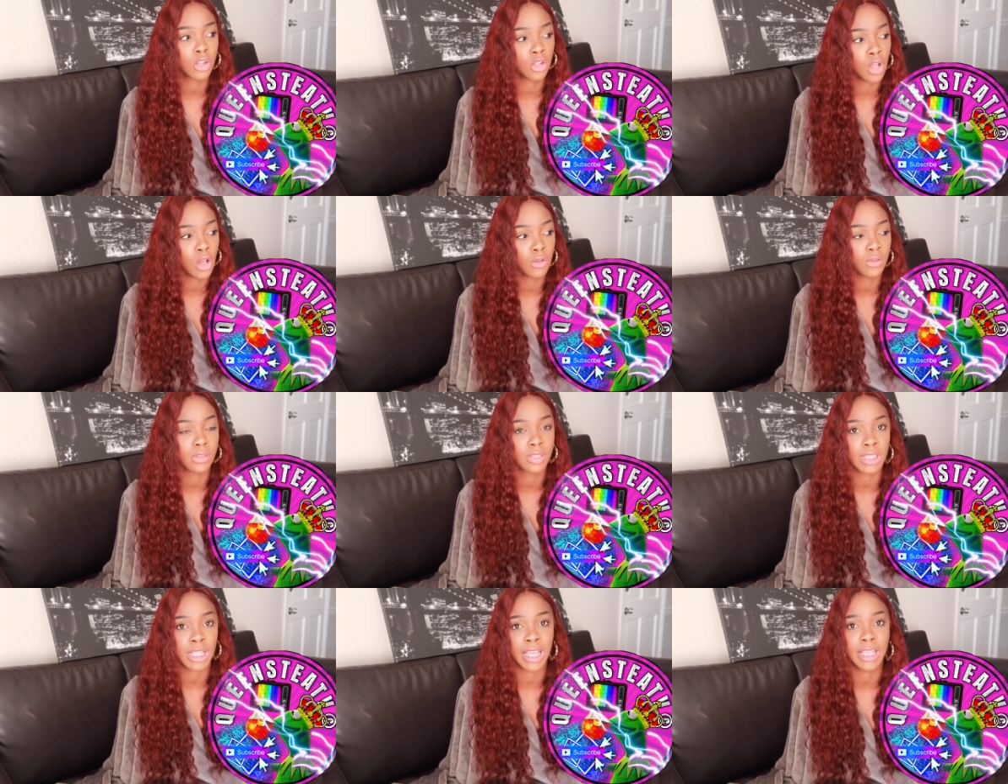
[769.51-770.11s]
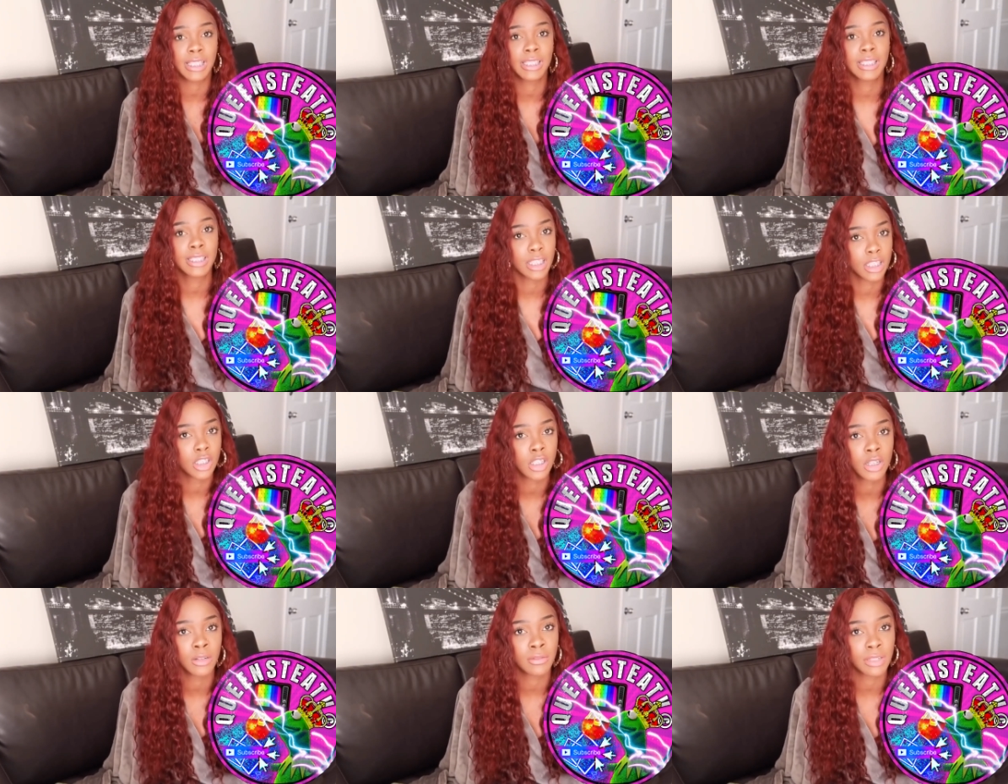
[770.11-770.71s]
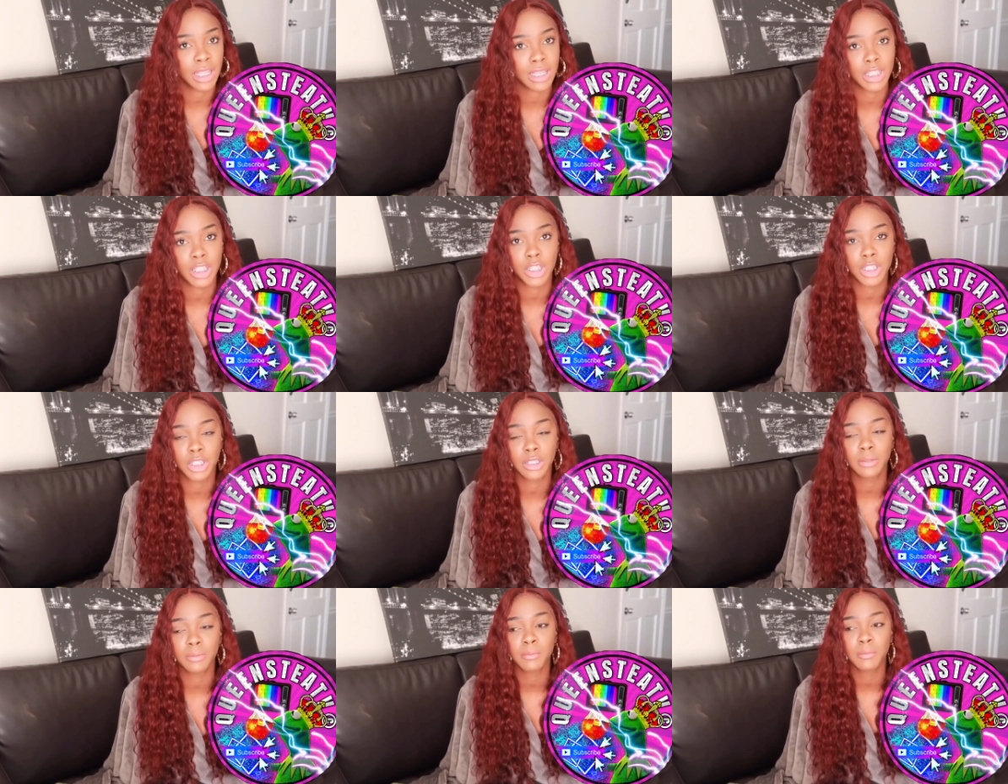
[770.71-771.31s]
close, like sister
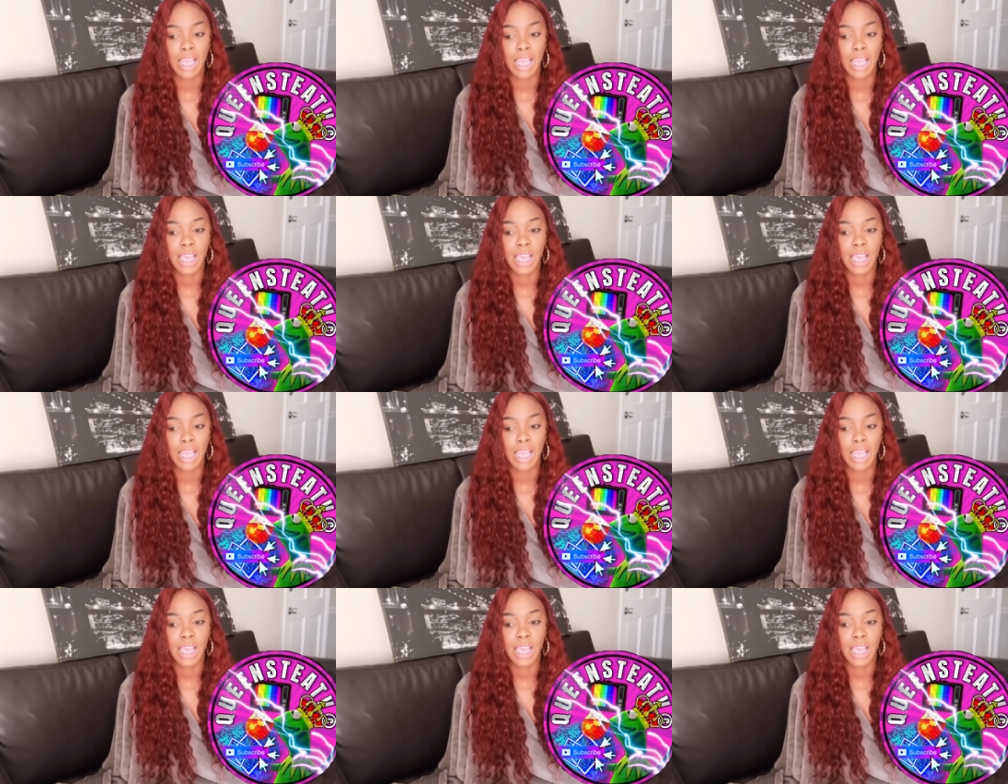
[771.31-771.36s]
relationship.